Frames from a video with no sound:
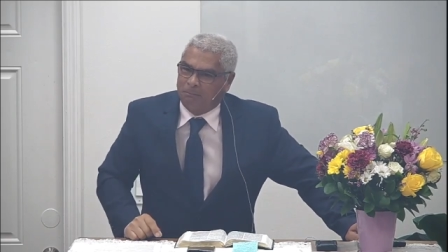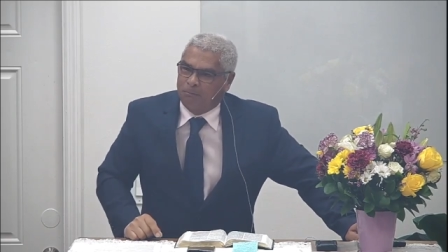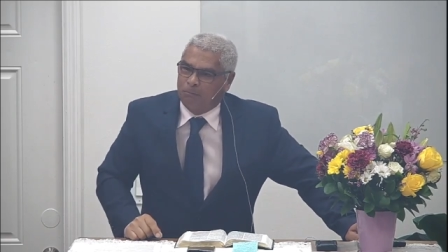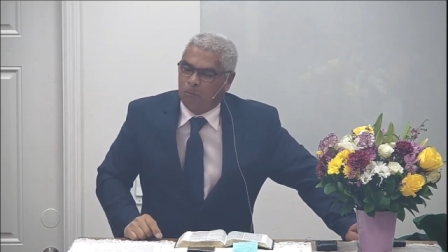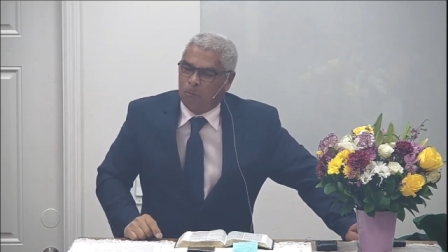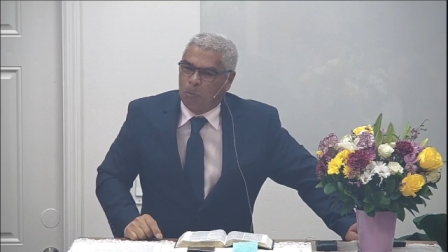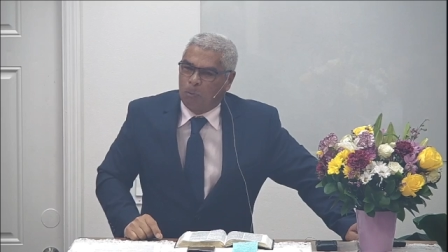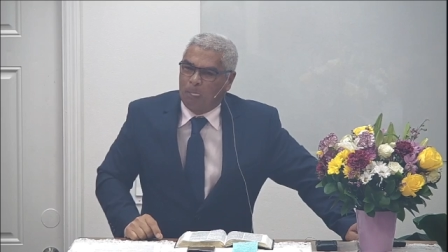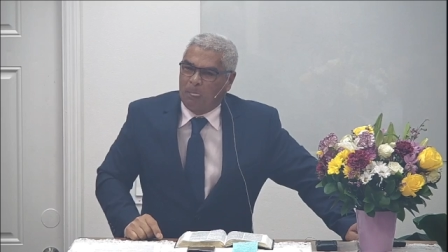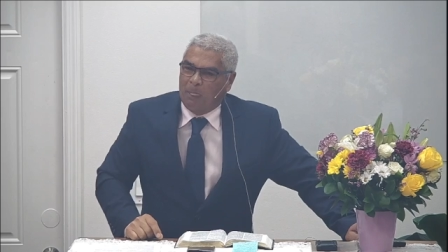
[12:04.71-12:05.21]

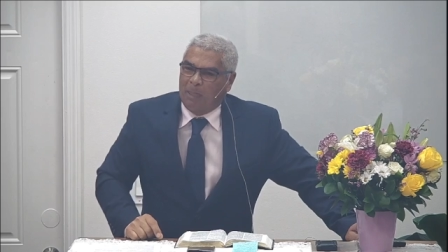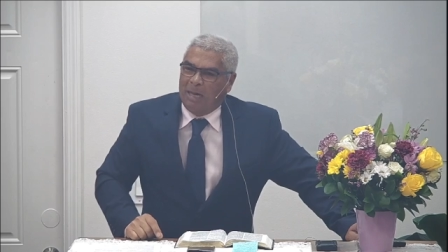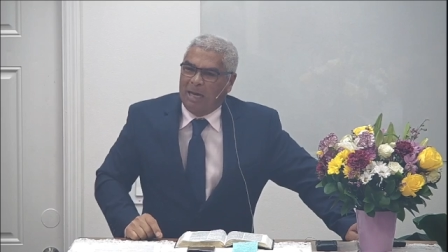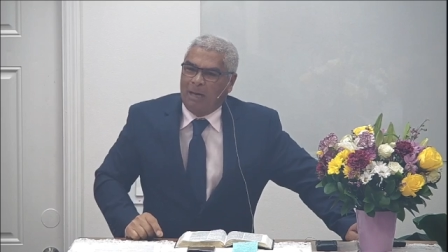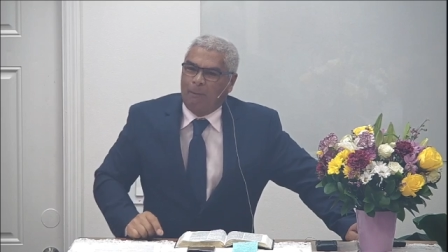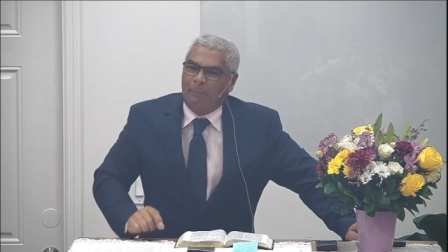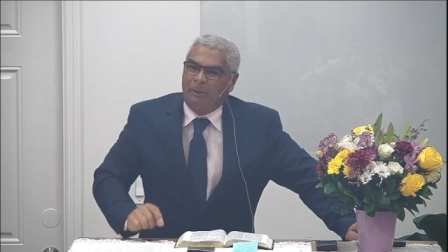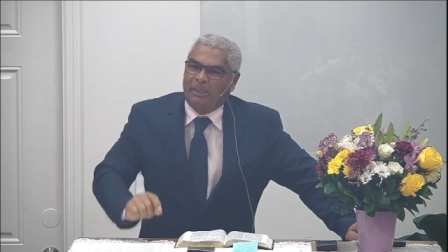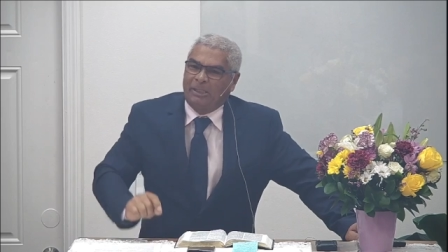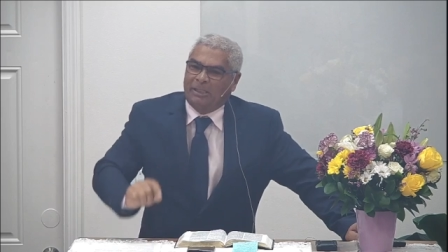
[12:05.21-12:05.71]
message
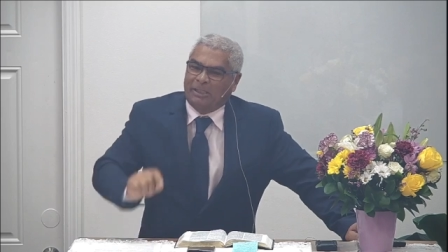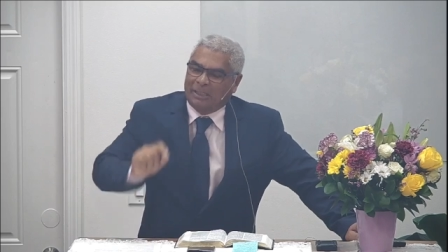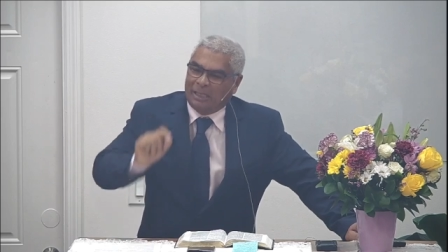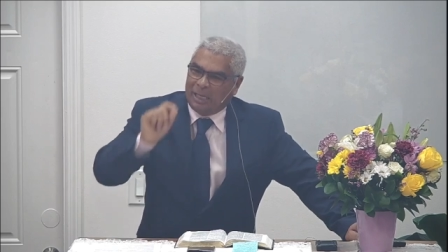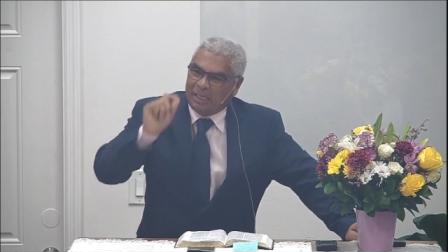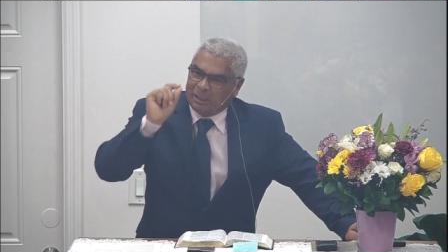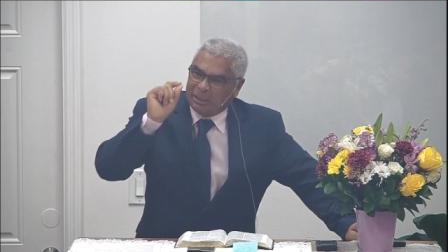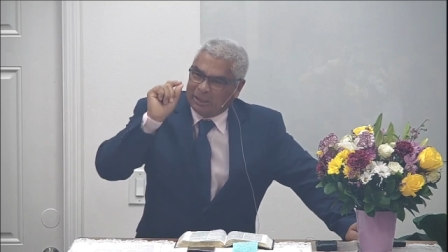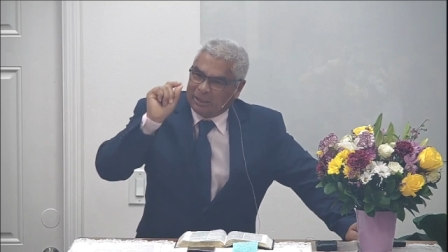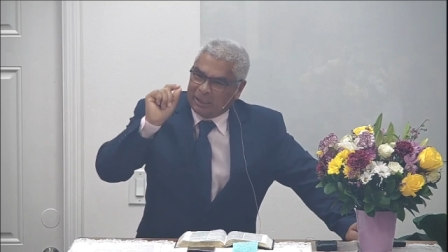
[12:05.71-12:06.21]

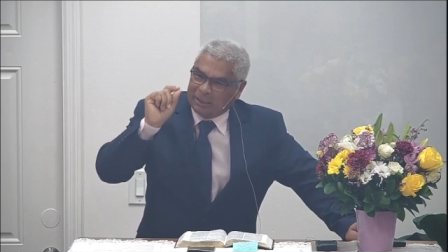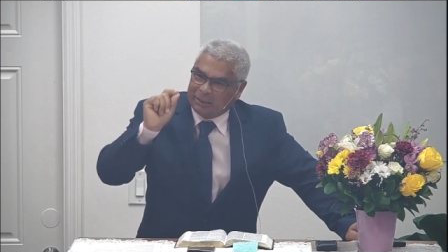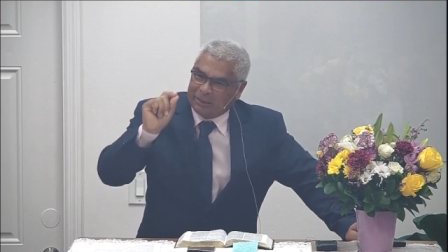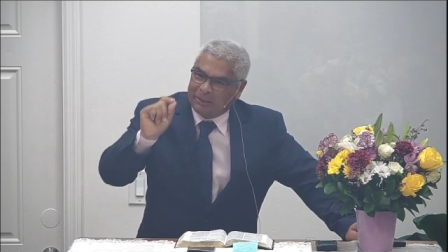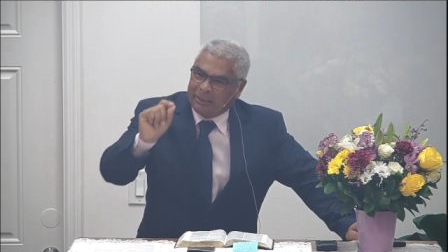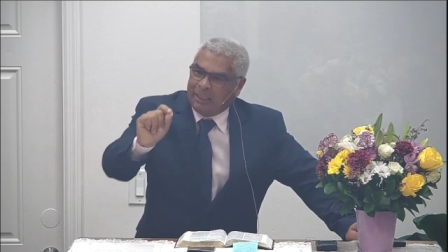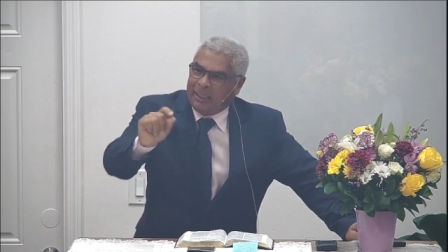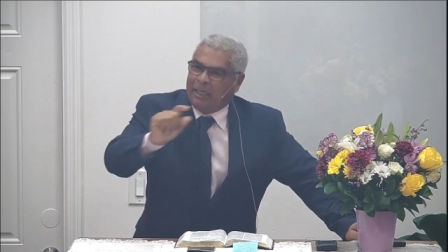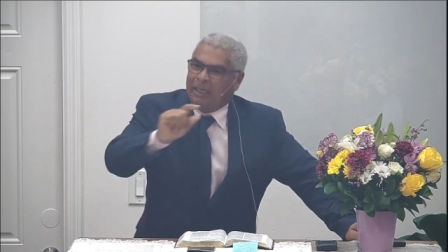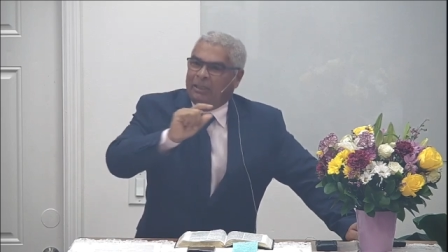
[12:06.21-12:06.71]

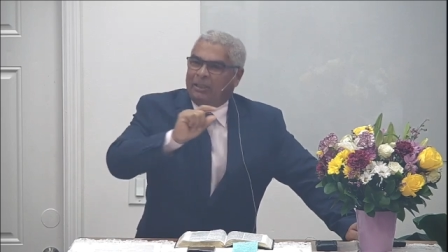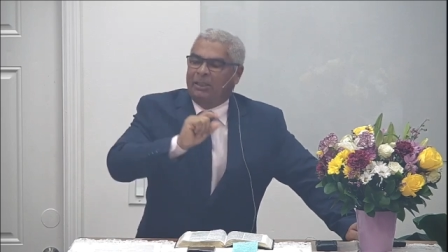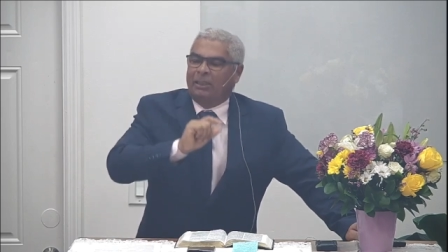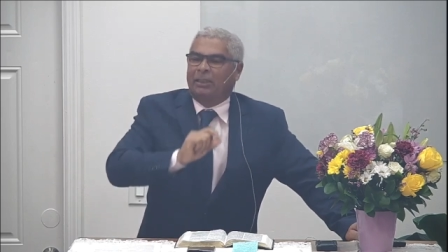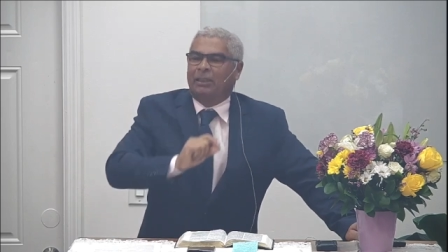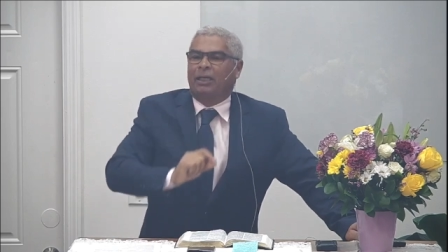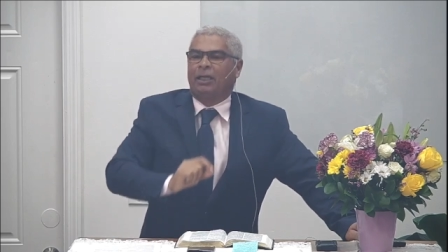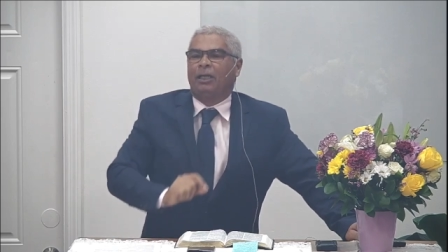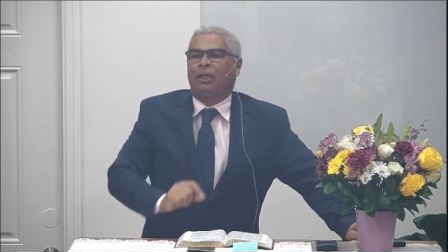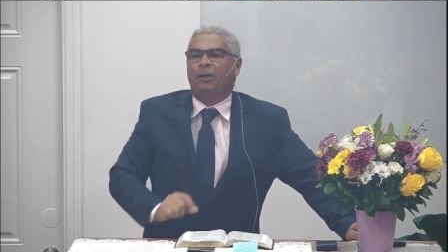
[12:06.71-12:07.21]
the
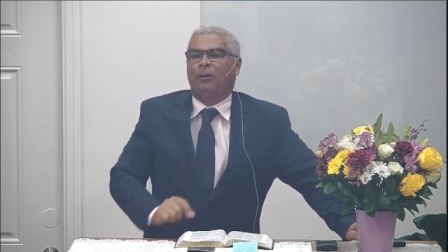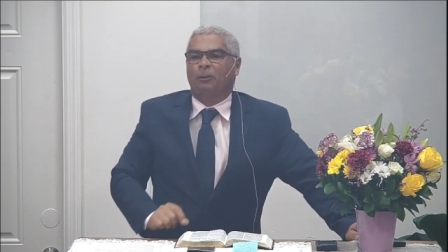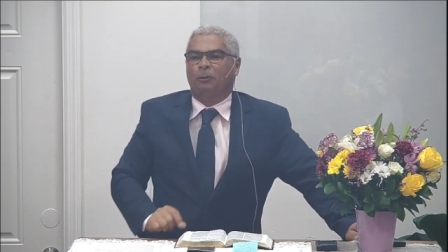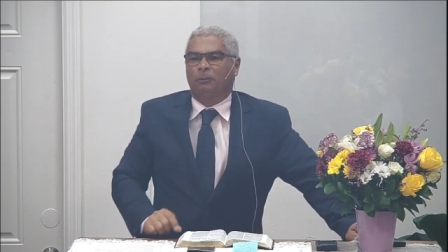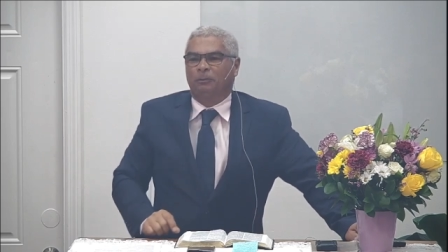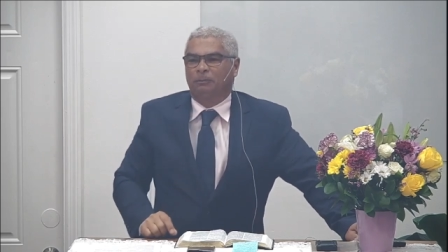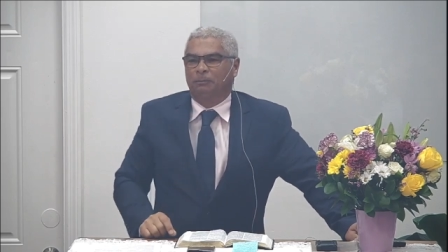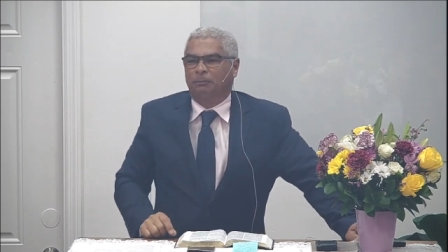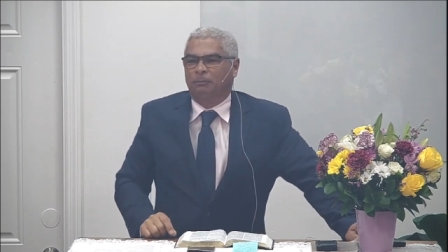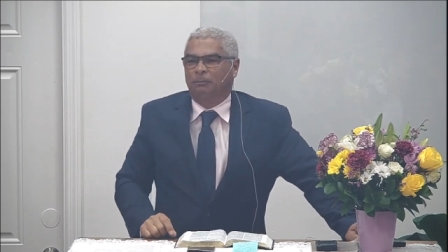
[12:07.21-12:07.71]
message
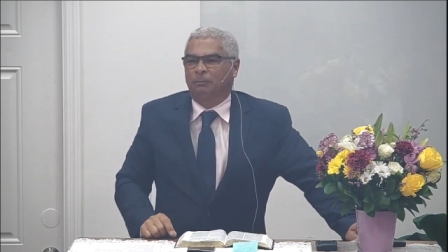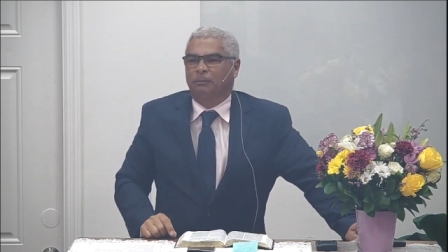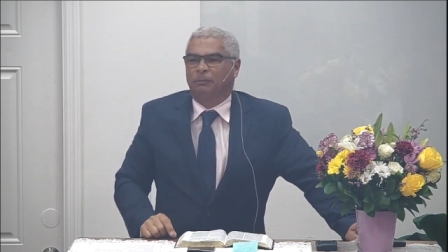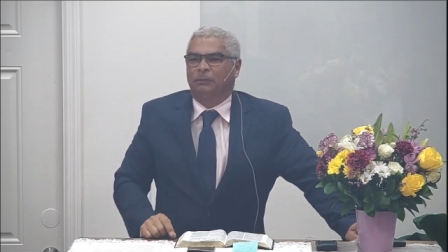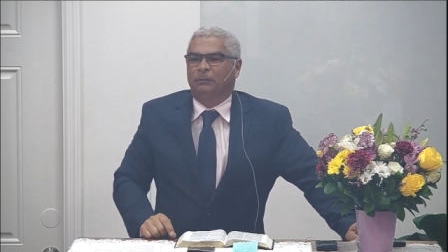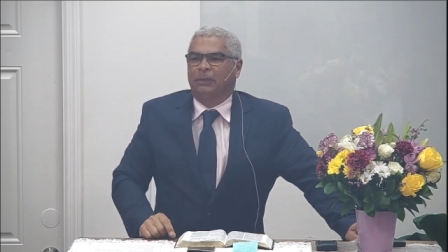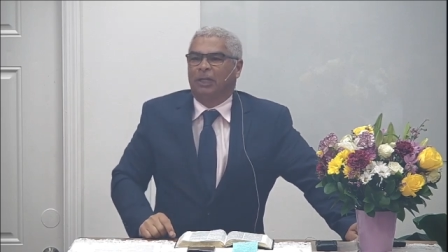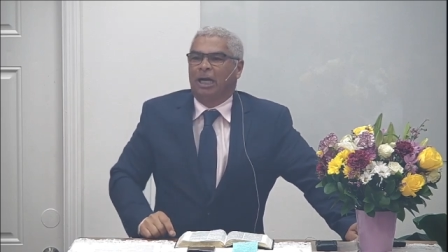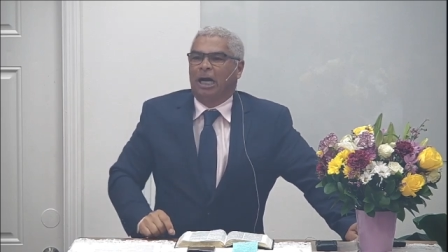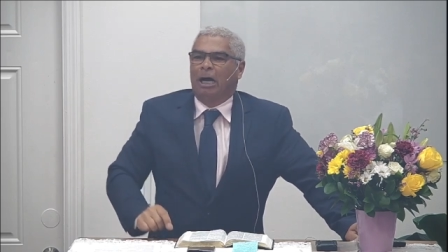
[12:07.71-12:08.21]
of the land
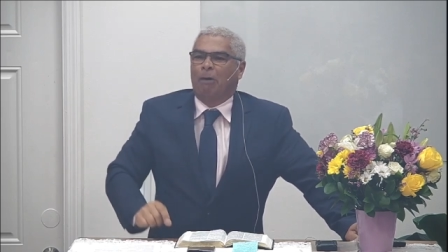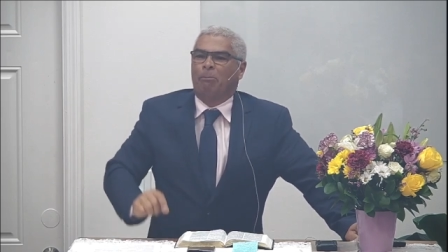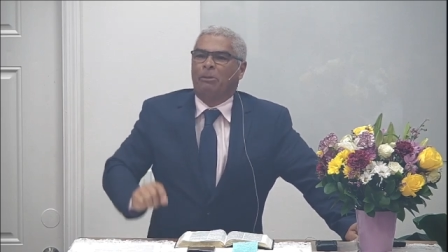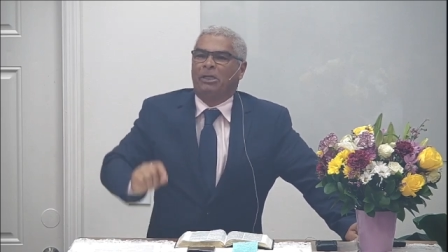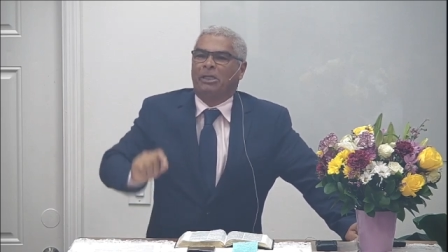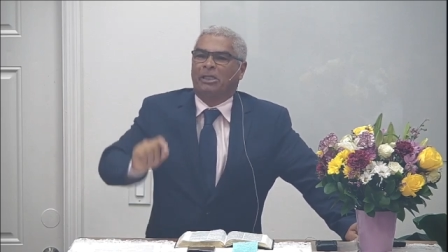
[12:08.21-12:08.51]
of Israel